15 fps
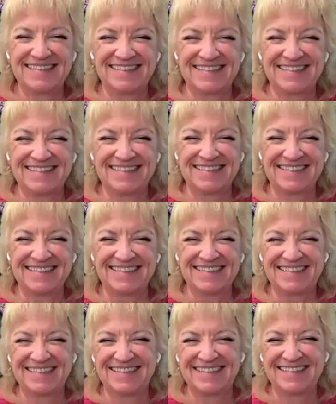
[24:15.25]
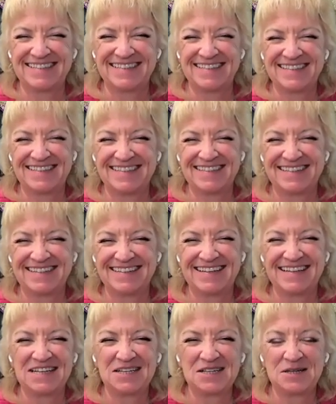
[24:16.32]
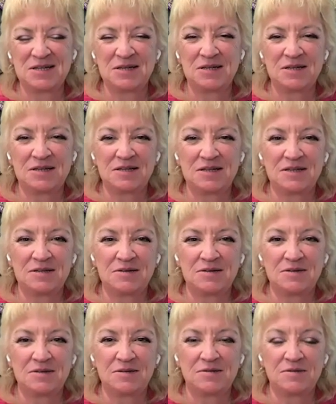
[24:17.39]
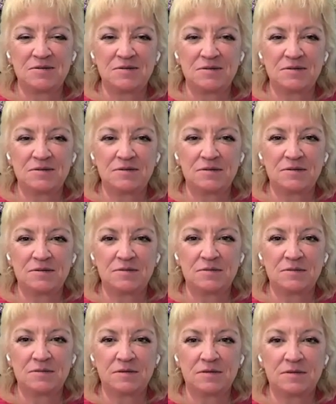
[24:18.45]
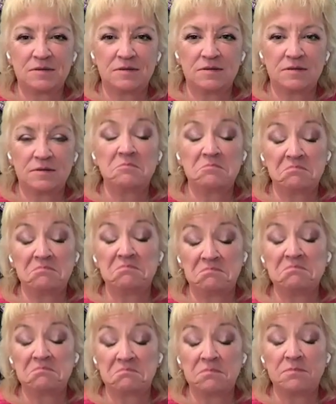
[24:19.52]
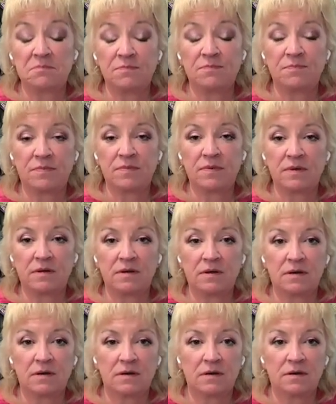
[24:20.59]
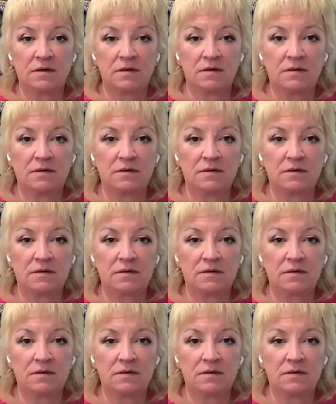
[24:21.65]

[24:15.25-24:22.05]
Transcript: (silent)